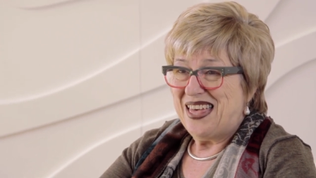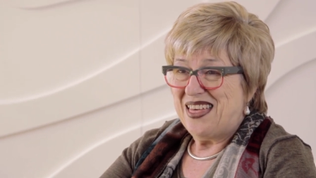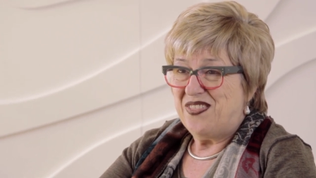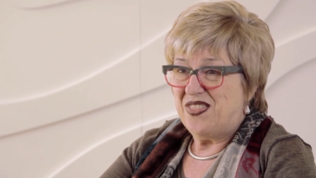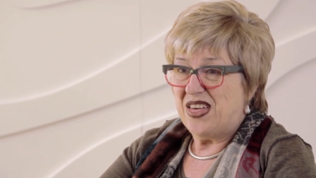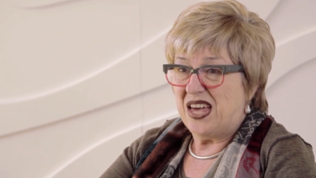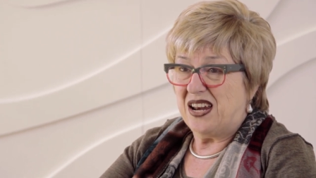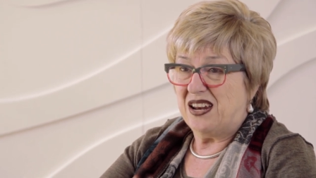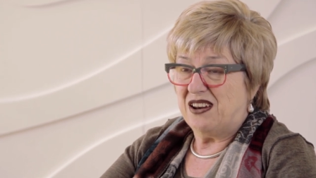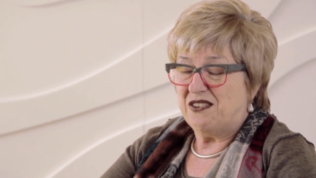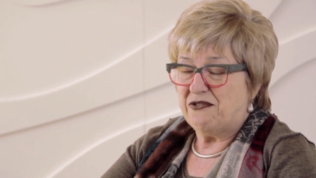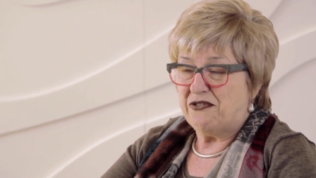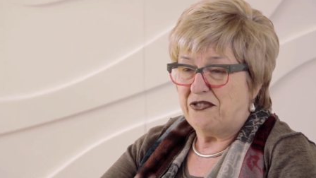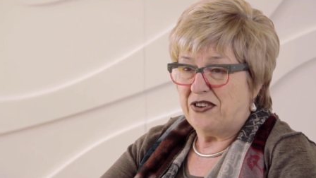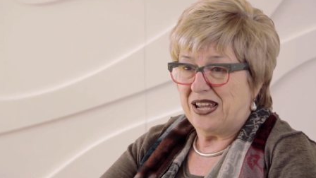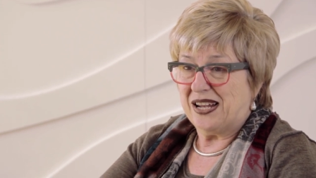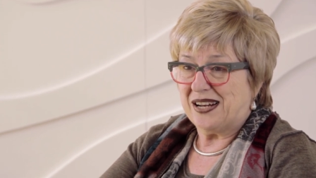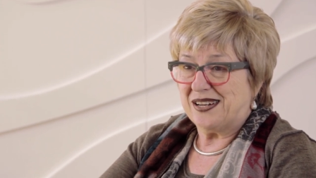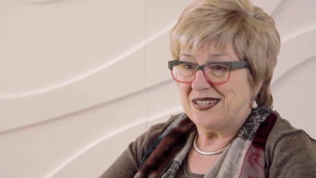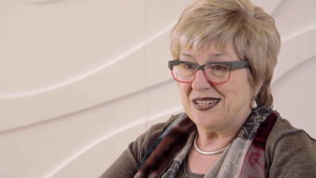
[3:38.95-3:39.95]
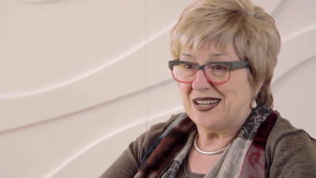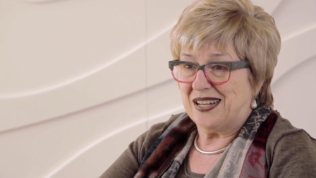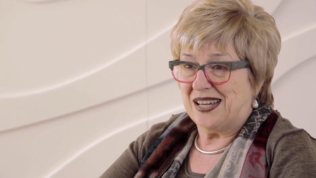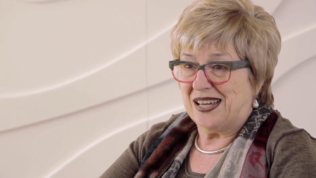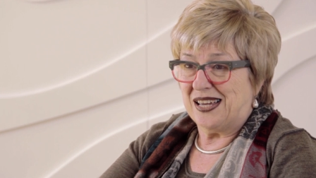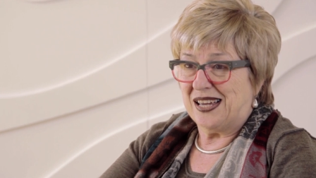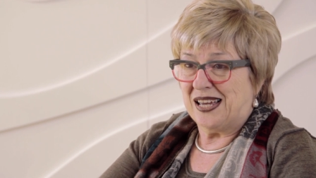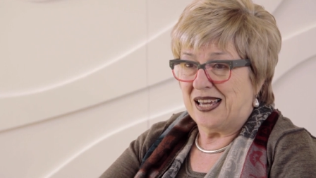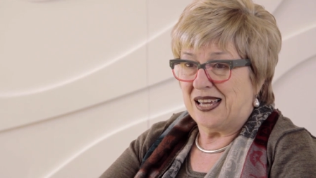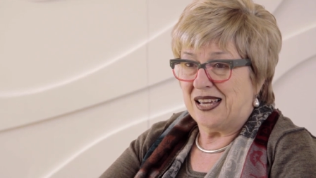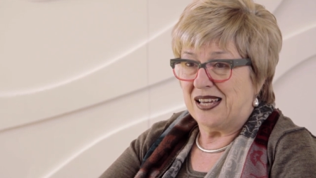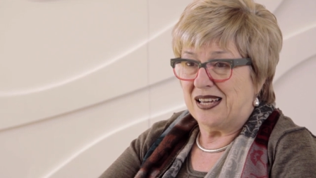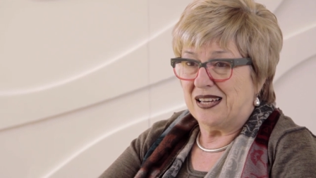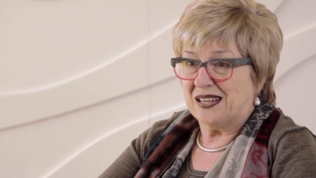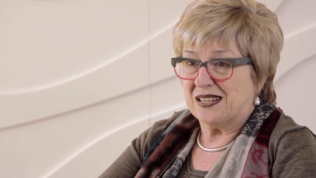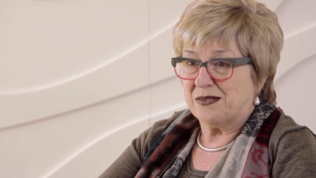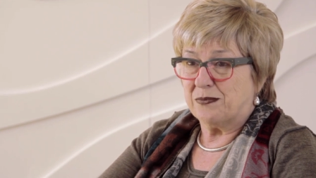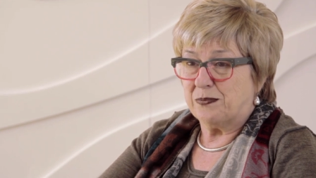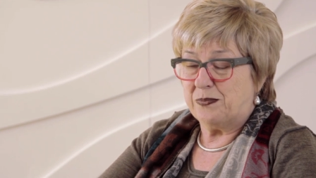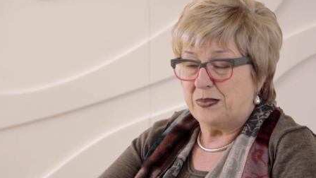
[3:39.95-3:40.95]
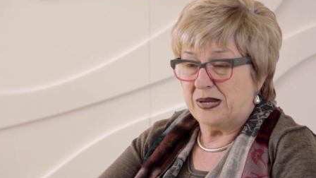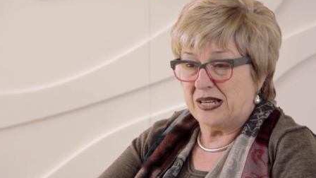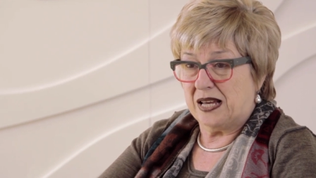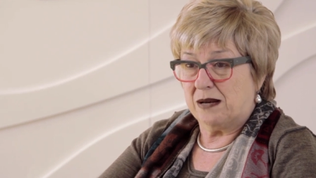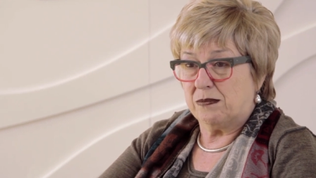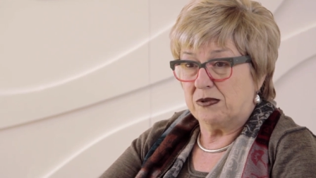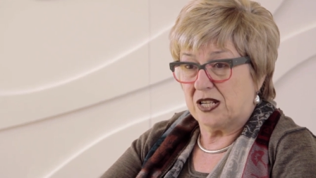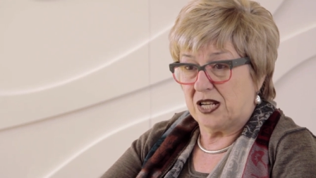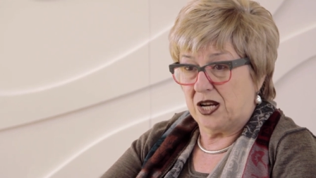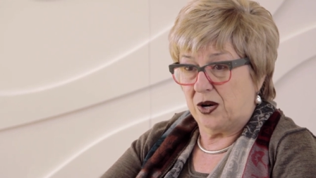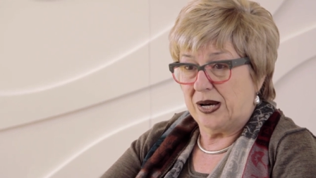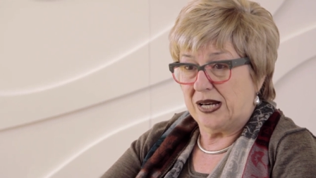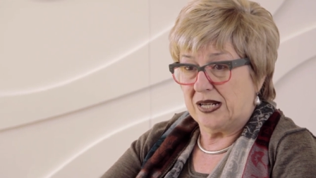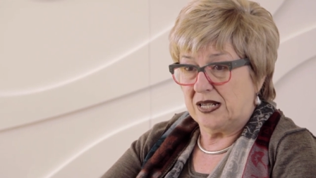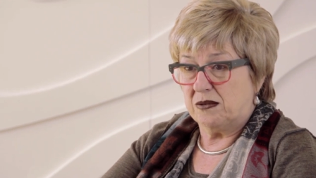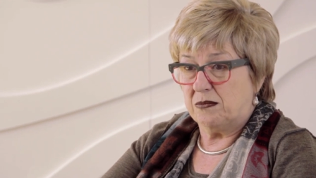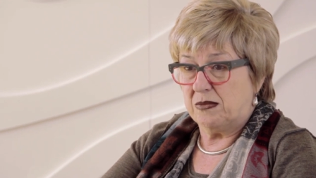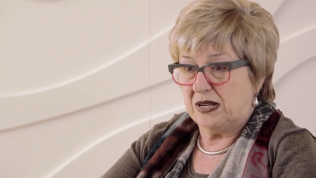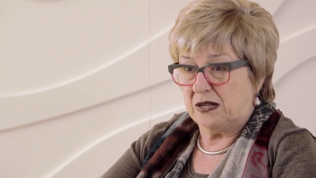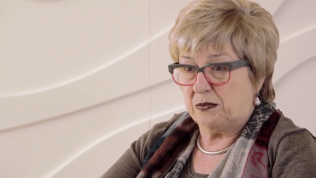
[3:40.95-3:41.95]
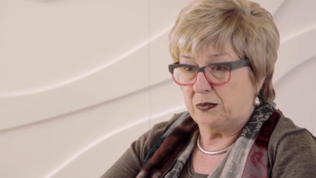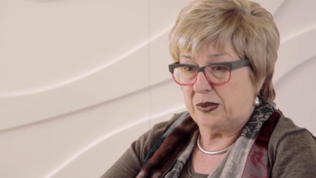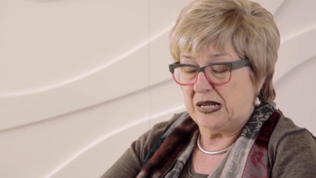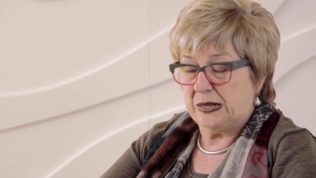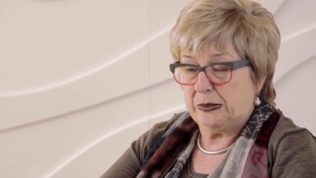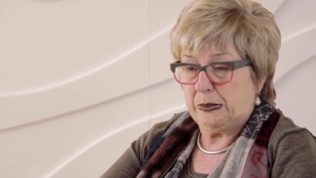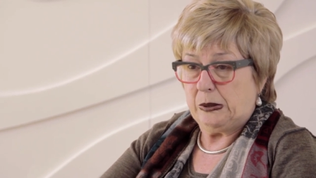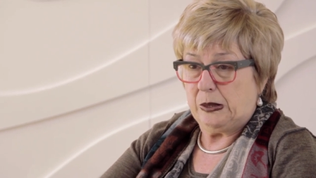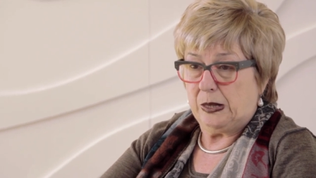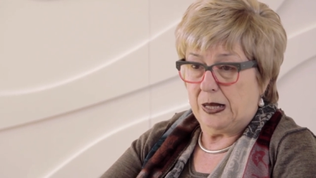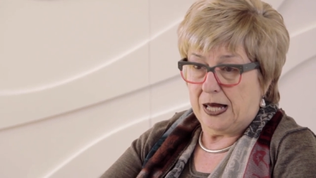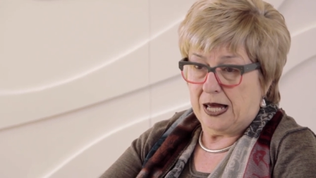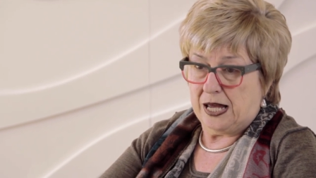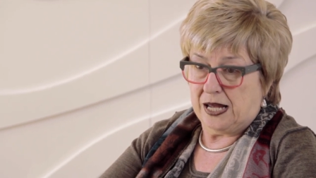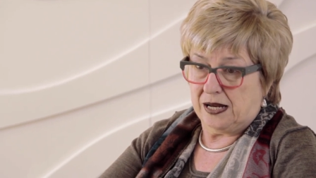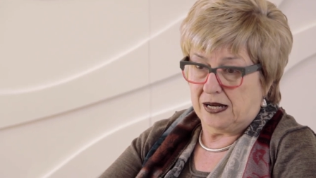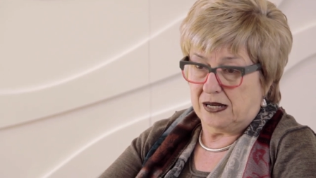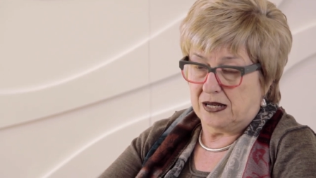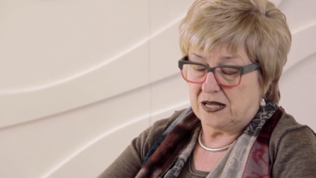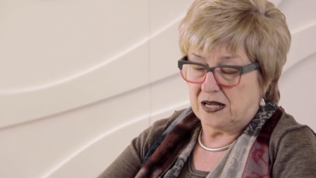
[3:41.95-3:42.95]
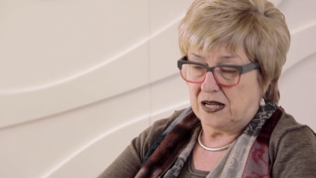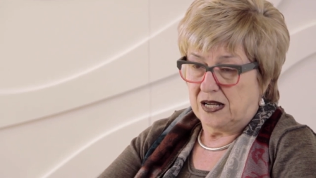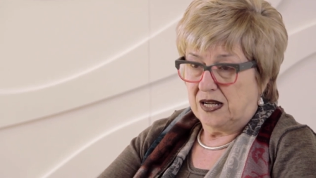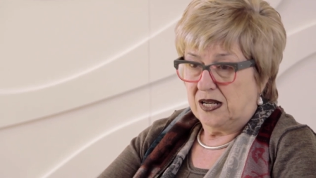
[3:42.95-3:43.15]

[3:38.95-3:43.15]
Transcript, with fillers: that in fact uh, being able to go out and meet people and